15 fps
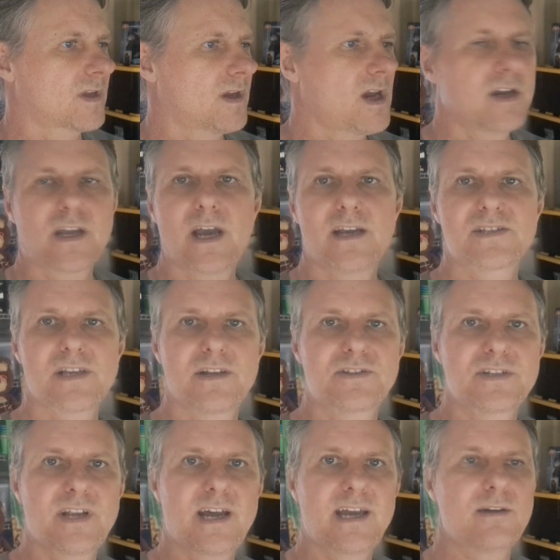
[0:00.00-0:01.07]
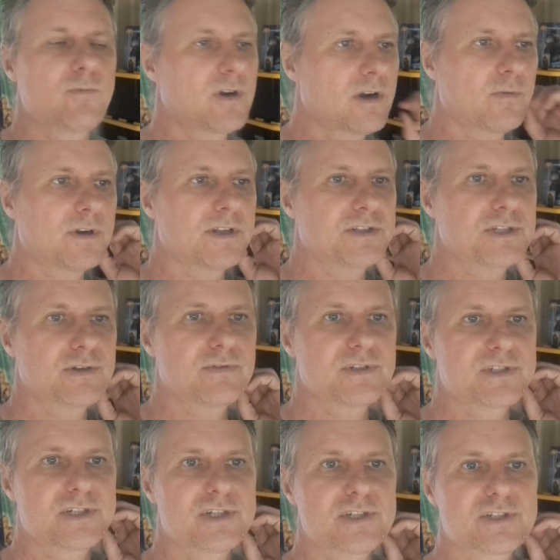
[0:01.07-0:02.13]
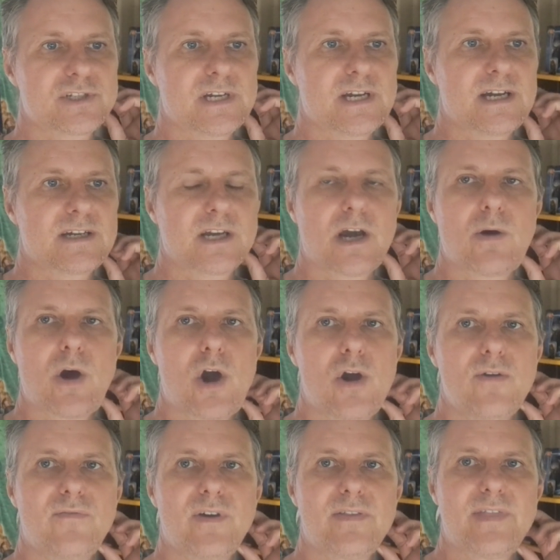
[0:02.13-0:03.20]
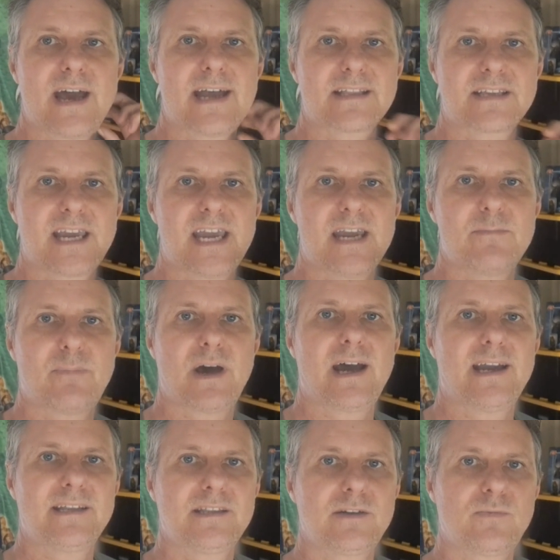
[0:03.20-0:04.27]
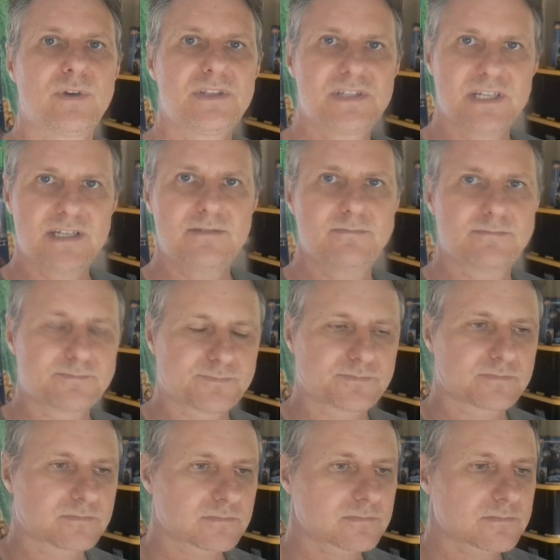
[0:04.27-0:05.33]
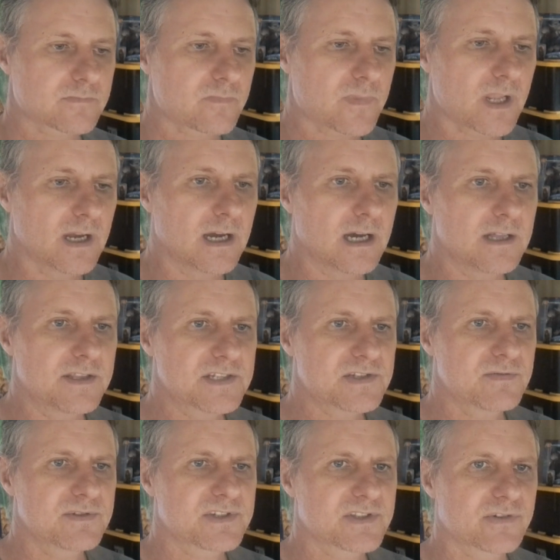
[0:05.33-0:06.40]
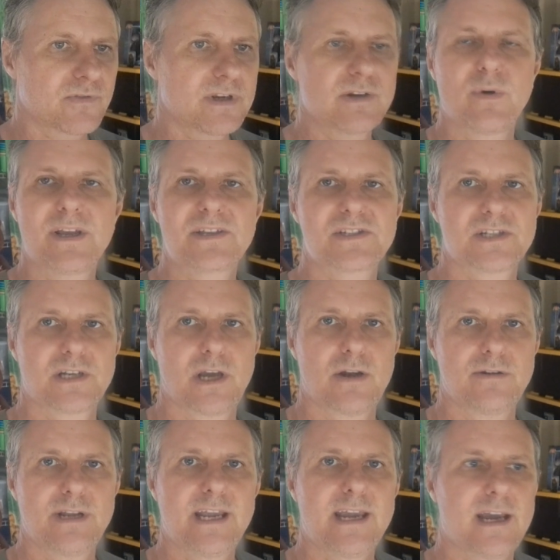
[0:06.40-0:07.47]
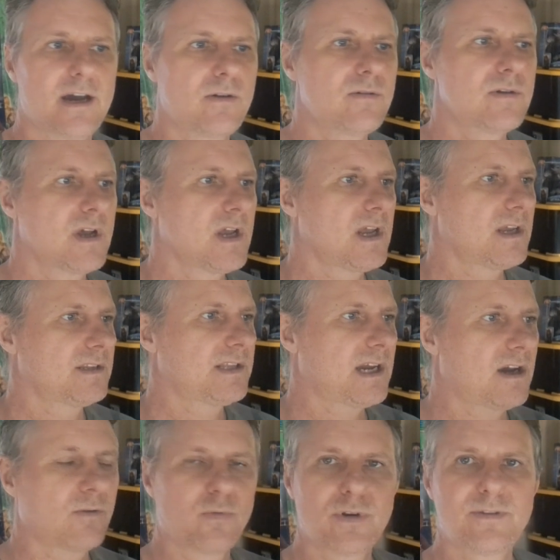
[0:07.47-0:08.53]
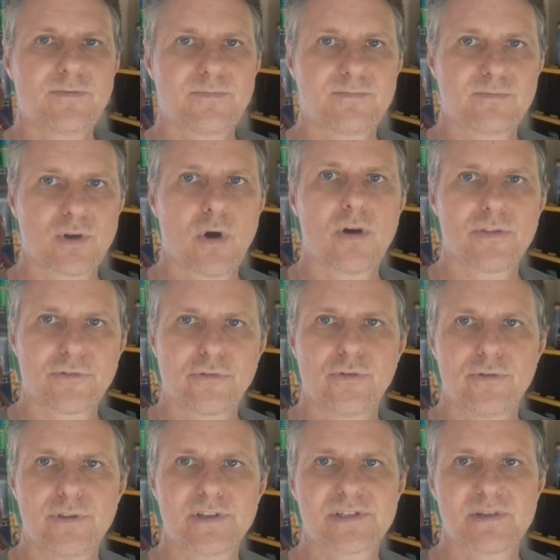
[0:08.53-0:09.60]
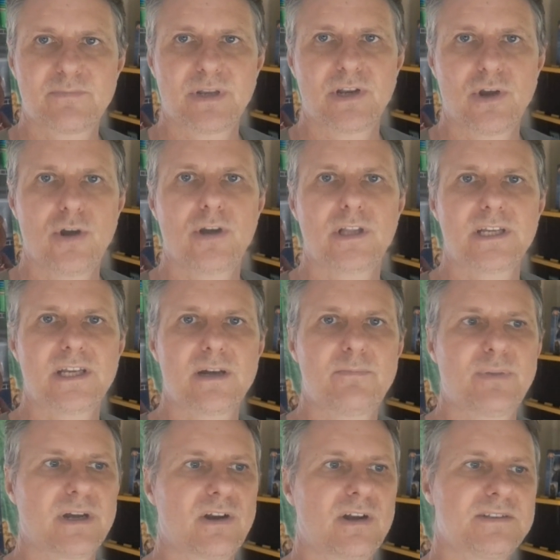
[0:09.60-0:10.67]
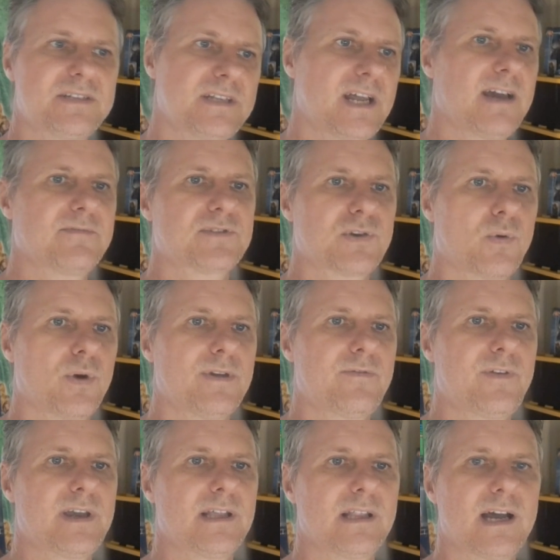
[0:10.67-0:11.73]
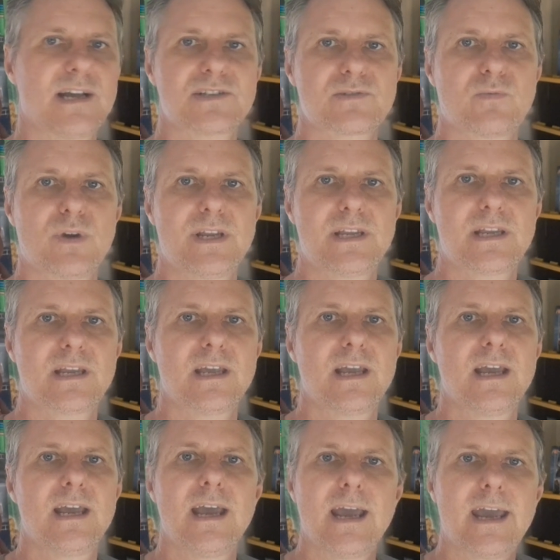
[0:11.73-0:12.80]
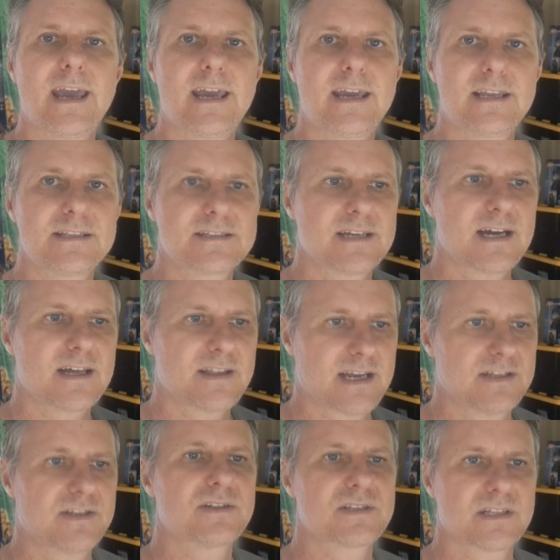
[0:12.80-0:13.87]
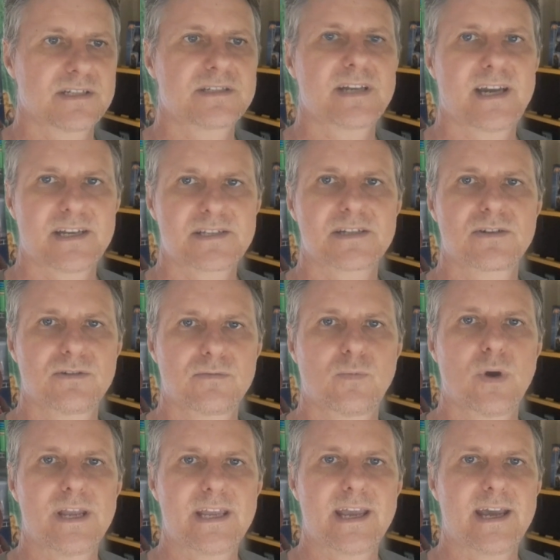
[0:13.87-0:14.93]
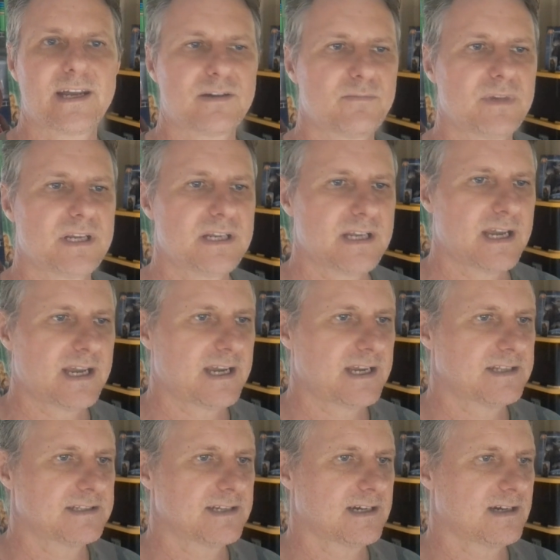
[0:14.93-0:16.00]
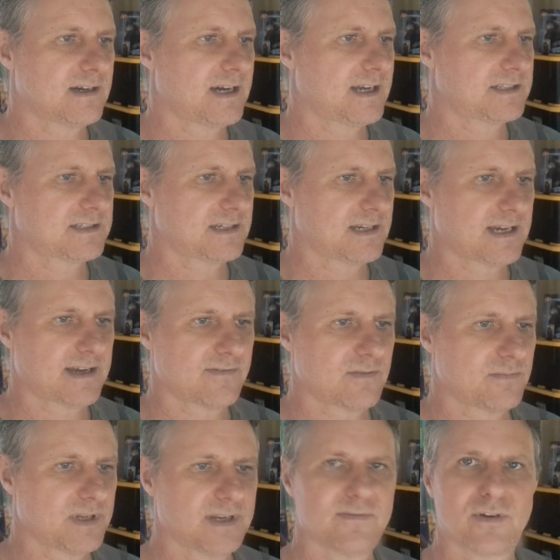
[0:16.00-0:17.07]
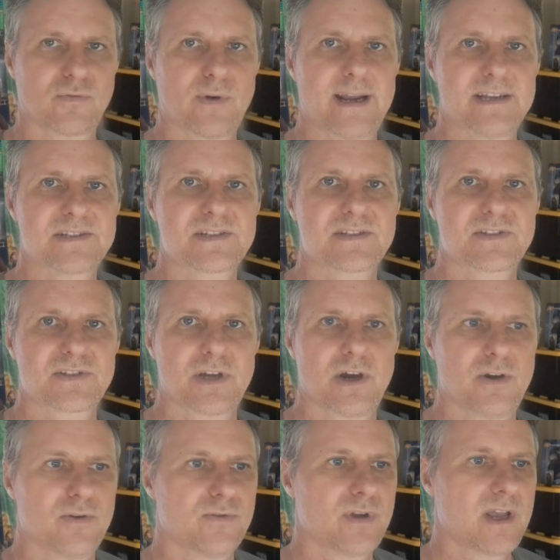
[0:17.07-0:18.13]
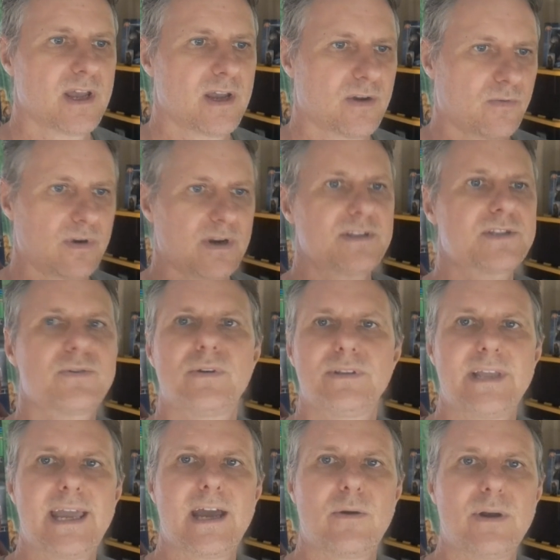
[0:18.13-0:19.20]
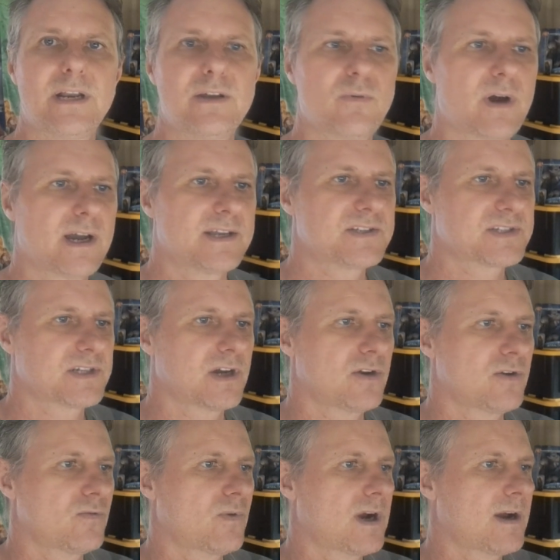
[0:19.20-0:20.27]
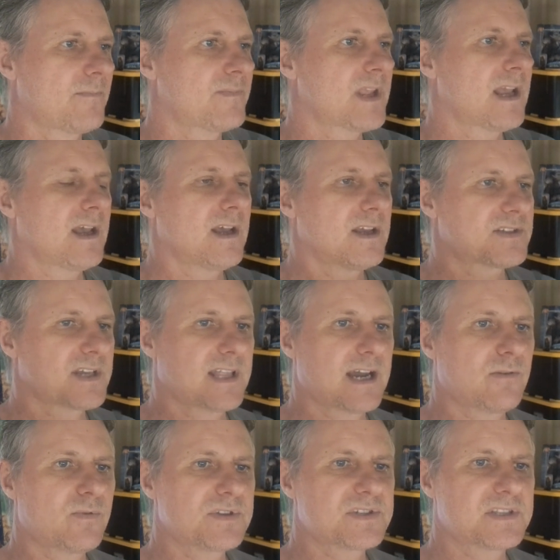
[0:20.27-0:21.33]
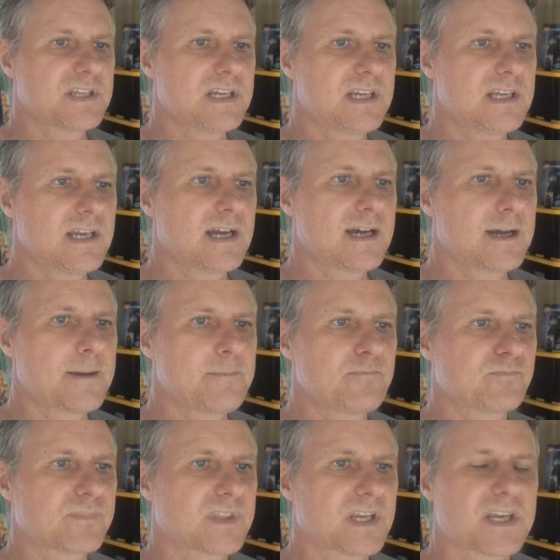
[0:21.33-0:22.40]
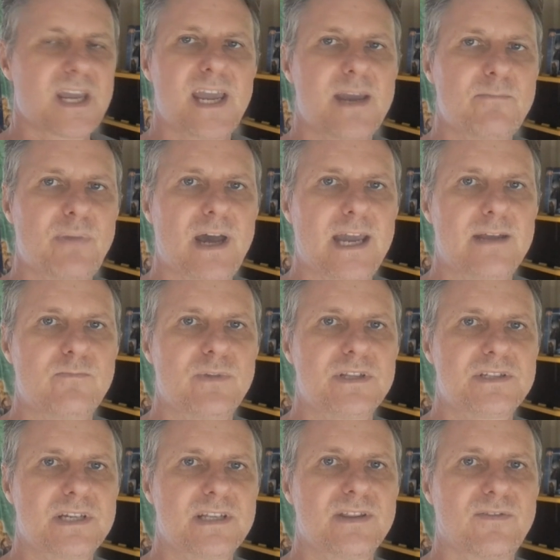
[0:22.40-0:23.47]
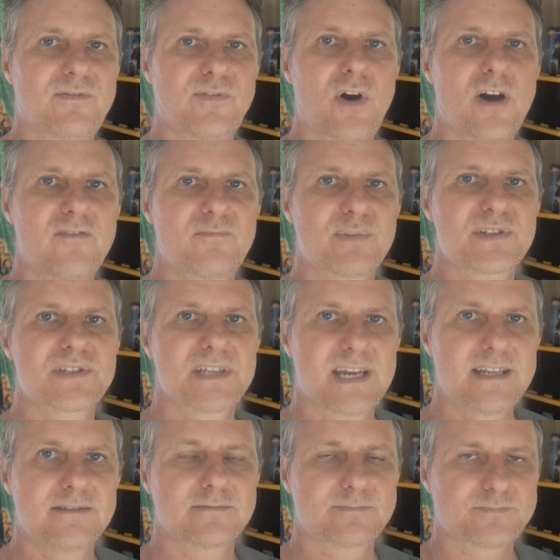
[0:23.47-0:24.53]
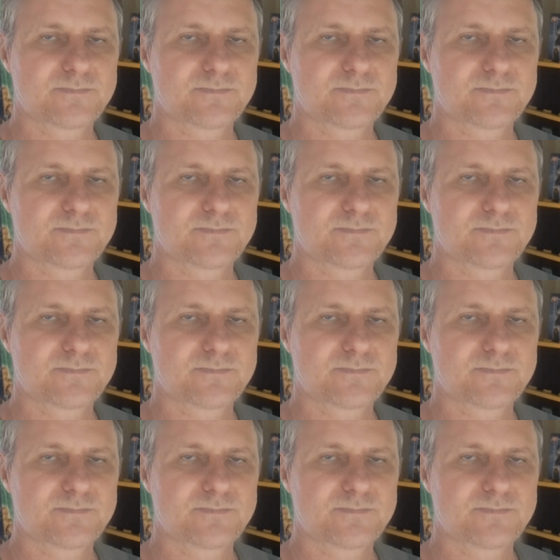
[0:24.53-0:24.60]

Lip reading: Okay, so today what I want to do is just go over that campaign that we did. This was 3 weeks ago now. Now, I would have gone through this a bit earlier, but I did have Toy Fair last week, and that usually takes a good week out of me, and I had to have a bit of a rest. So we're into it now anyway. So that was the campaign we did, the 5%.